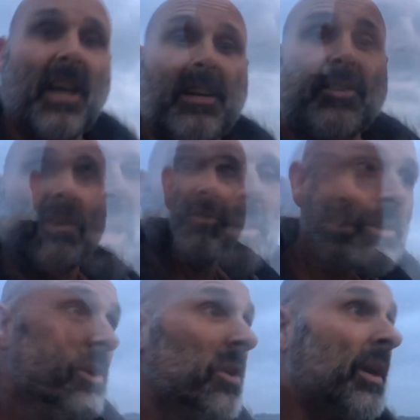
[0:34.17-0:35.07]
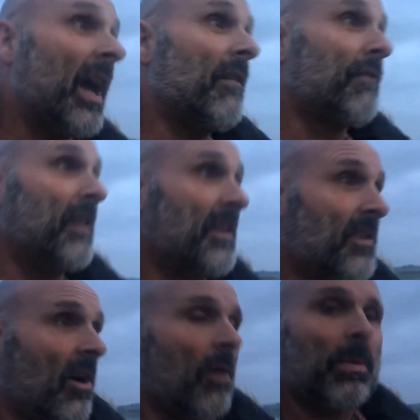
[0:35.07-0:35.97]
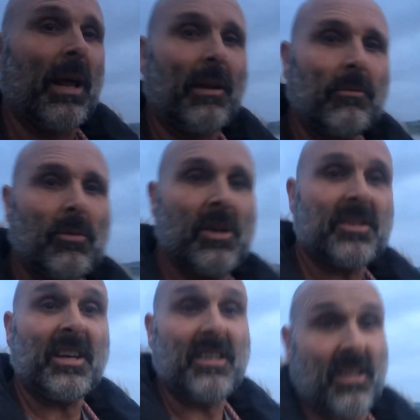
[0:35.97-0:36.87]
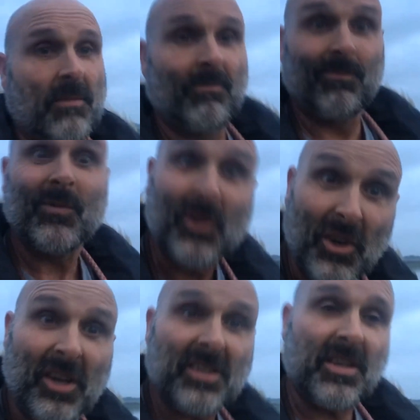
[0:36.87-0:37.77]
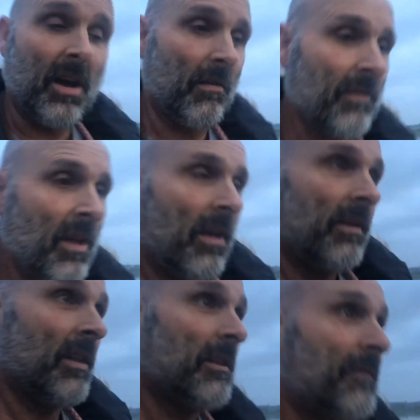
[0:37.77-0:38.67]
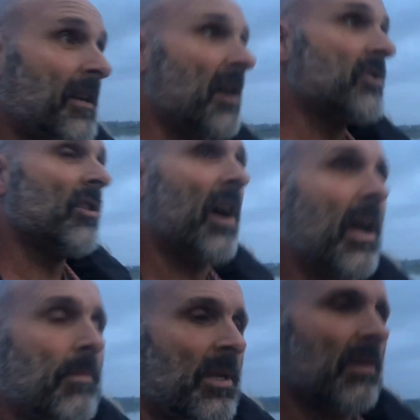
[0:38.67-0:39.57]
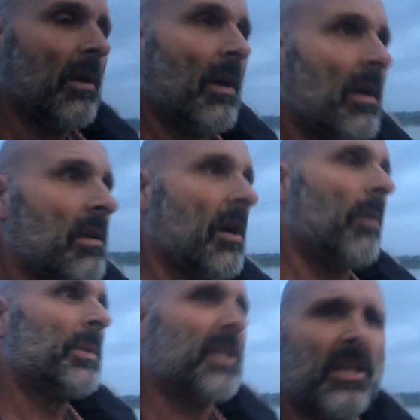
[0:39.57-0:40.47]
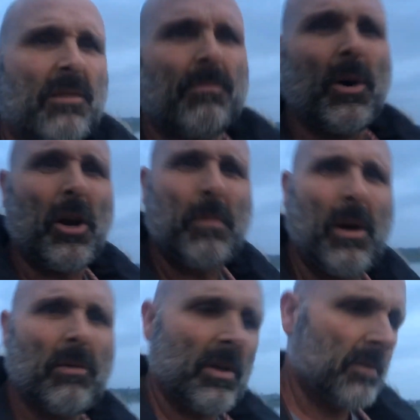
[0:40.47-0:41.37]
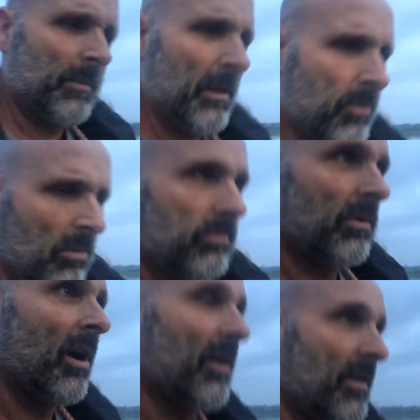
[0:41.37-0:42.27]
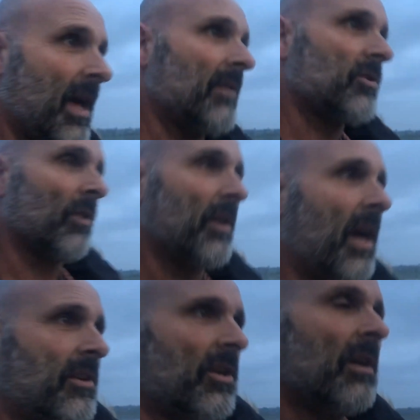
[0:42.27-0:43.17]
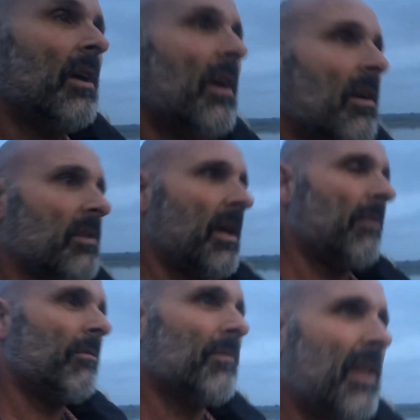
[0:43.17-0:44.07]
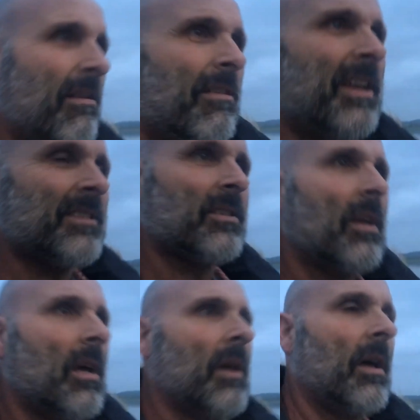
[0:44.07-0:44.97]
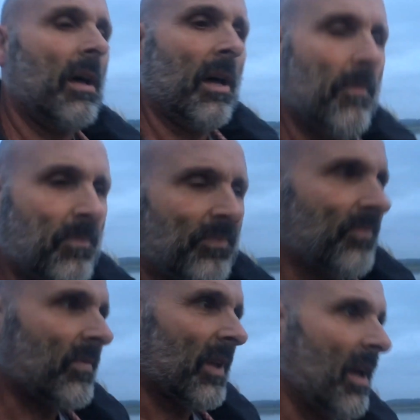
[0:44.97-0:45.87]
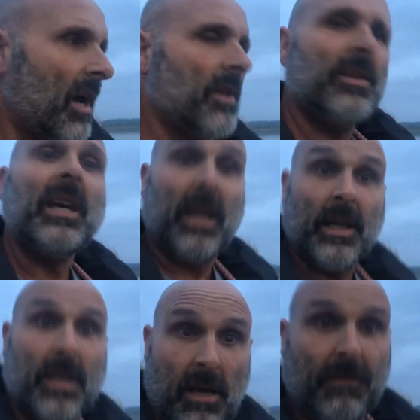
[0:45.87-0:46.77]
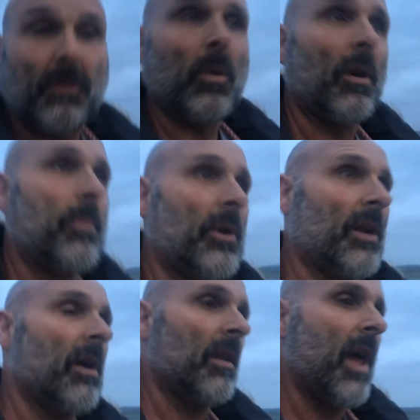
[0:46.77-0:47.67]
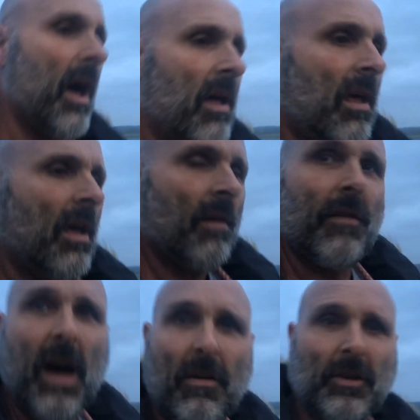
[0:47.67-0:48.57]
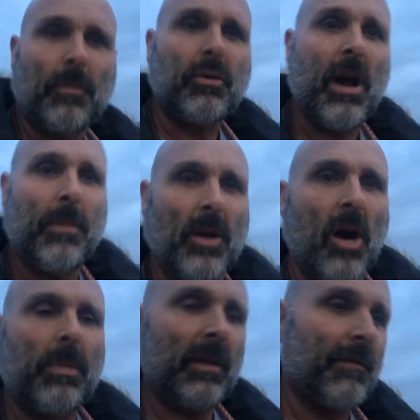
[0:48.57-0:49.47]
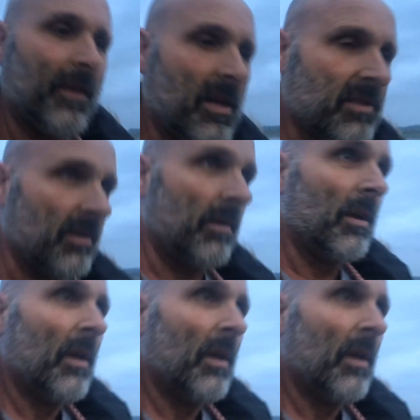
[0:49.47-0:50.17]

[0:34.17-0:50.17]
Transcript: So how do you get a free diet plan? Well, it's easy, do it yourself. Now this video is not aimed at competition bodybuilders, people like that sort of nature, because there is a need, if you want to put it like that, for having a prep, and I'll be the first to